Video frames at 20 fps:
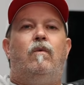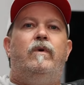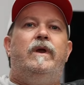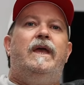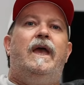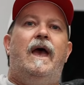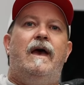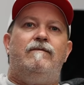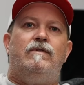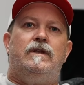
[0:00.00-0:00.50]
we
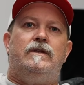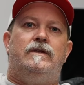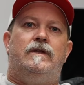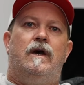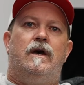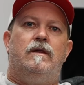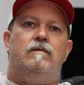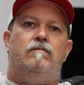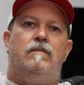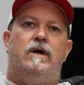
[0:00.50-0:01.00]
haven't
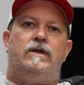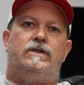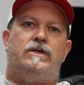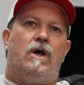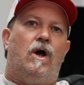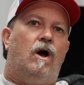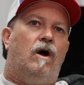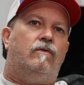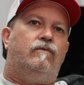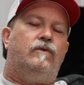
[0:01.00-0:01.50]
done much
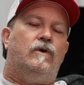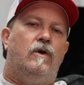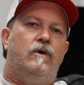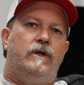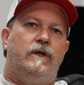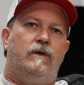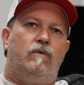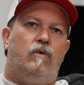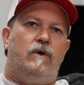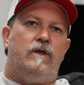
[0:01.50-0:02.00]

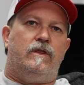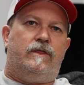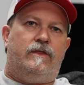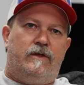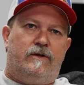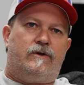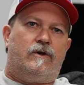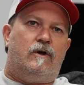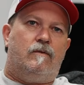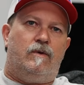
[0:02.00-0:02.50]
off-roading with
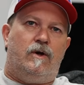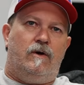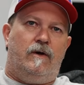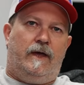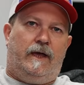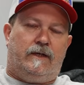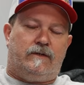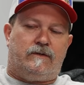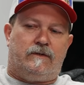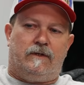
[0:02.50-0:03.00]
the Turbo
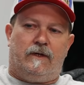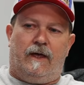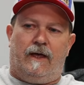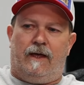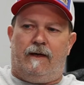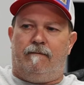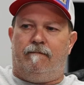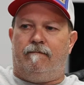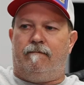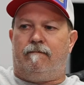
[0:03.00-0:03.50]
S.
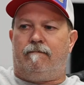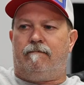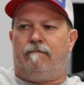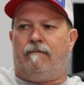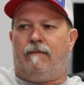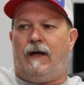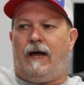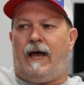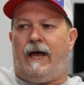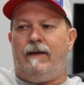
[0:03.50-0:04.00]

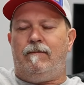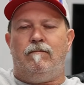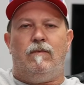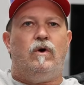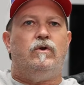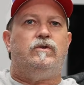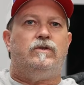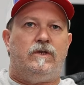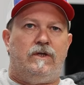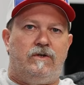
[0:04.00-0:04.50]
I
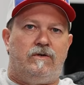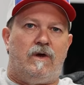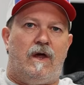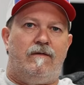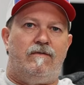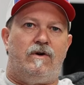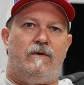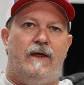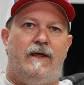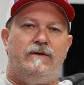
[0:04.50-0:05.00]
mostly
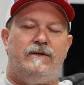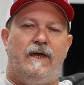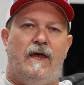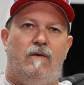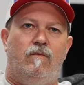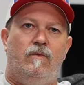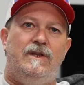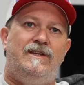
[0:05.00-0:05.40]
drive it around town. We